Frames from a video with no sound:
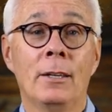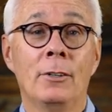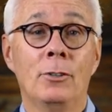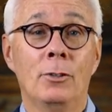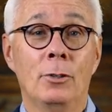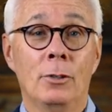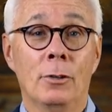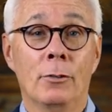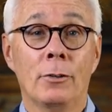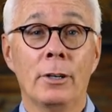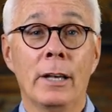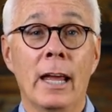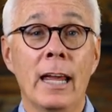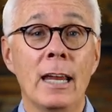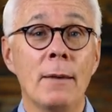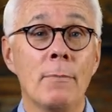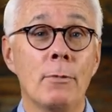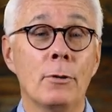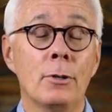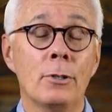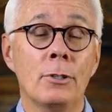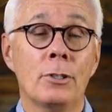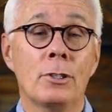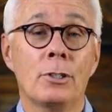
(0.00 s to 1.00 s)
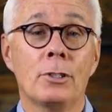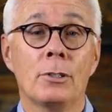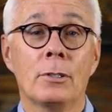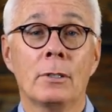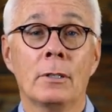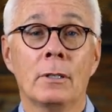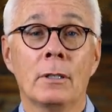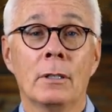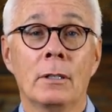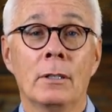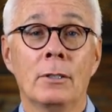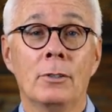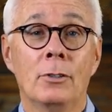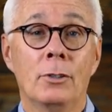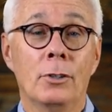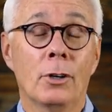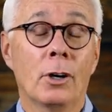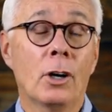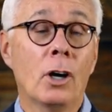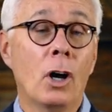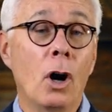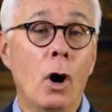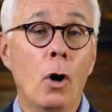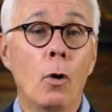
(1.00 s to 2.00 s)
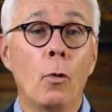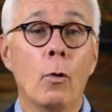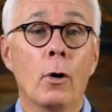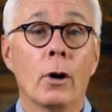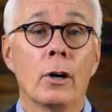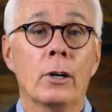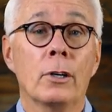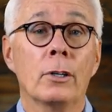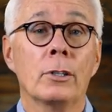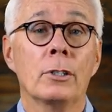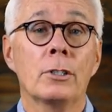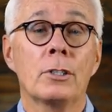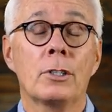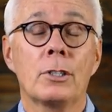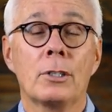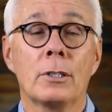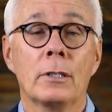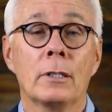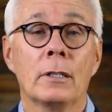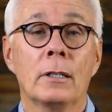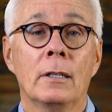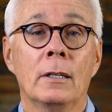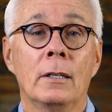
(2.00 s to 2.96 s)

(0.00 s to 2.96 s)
to your neighbors, to your coworkers,